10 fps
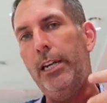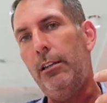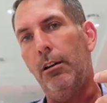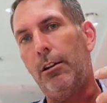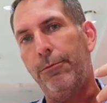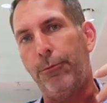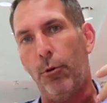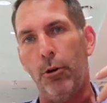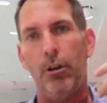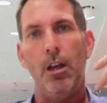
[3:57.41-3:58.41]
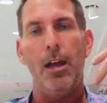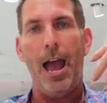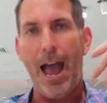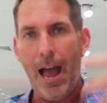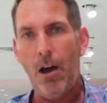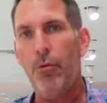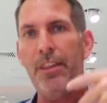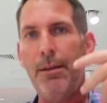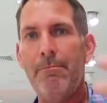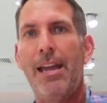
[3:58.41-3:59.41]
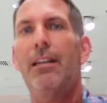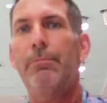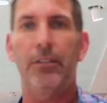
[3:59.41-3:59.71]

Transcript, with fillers: We look for how they made a